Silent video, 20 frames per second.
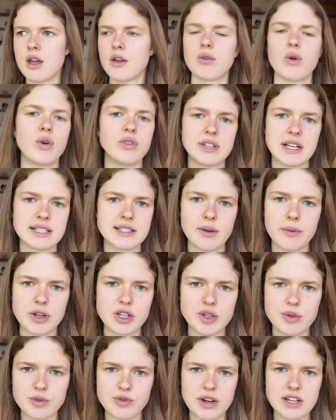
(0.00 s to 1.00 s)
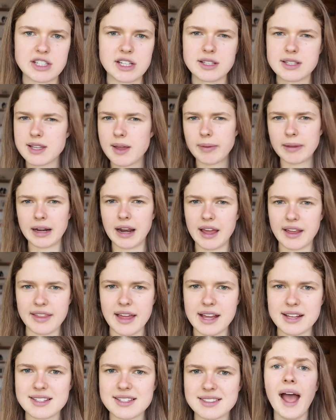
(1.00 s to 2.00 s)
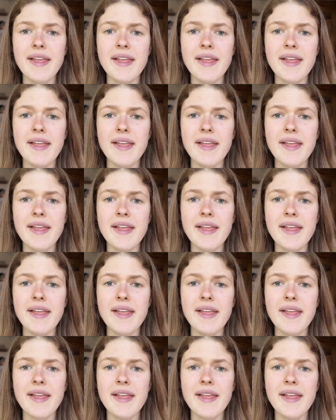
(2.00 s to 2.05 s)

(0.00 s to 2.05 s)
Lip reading: context at which it was written, something like that.